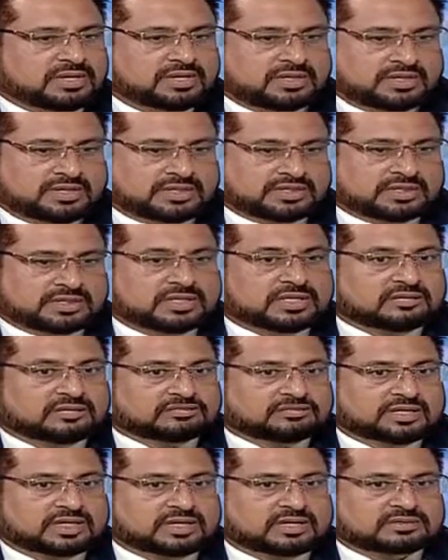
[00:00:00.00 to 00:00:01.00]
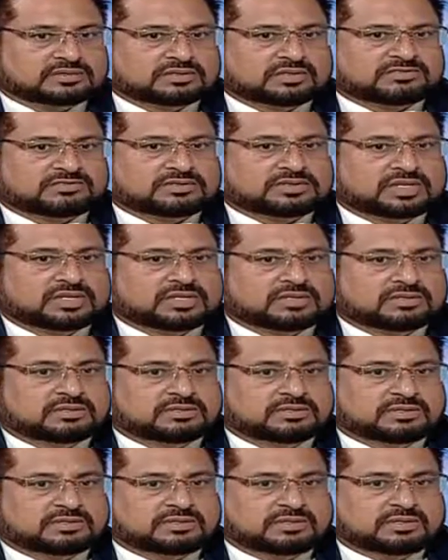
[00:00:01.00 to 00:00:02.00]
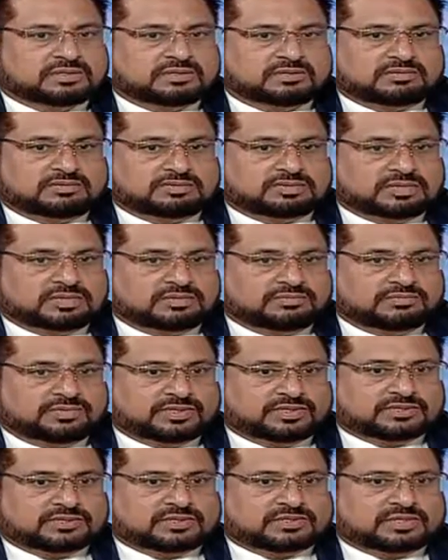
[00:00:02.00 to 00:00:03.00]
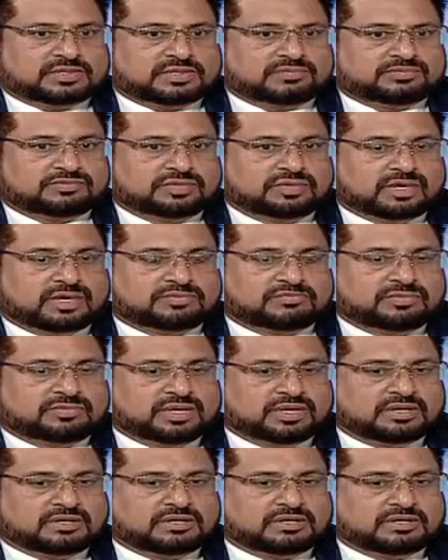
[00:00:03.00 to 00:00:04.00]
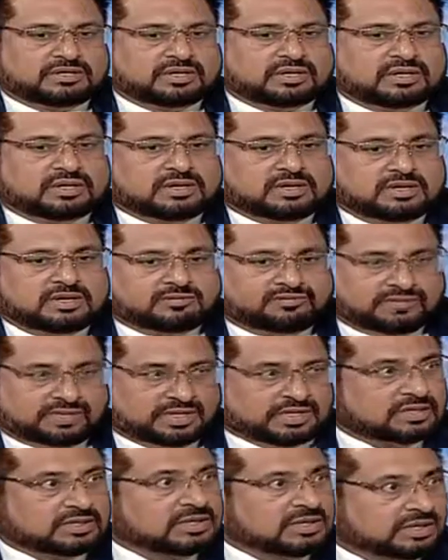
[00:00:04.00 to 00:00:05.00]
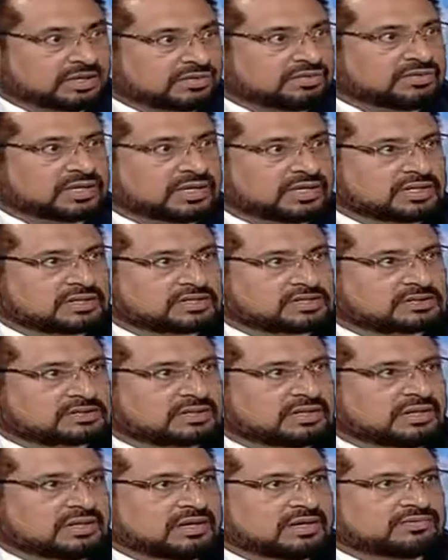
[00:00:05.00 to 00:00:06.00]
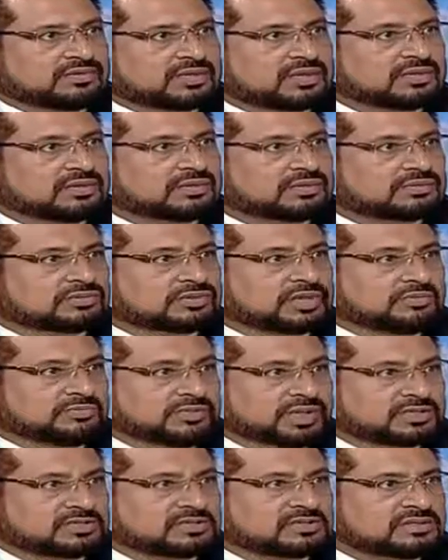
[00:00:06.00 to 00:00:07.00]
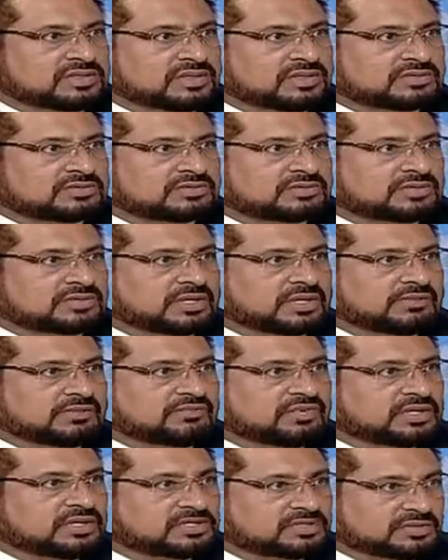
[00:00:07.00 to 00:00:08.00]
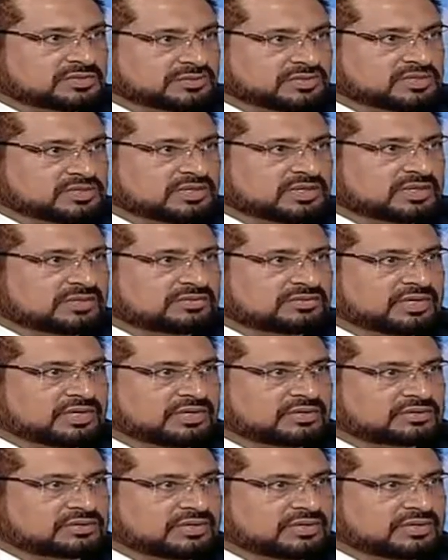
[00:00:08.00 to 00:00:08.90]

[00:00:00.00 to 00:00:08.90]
a team, because of joint venture that we have made it. If it requires We go to the embassy also. They are very supporting to us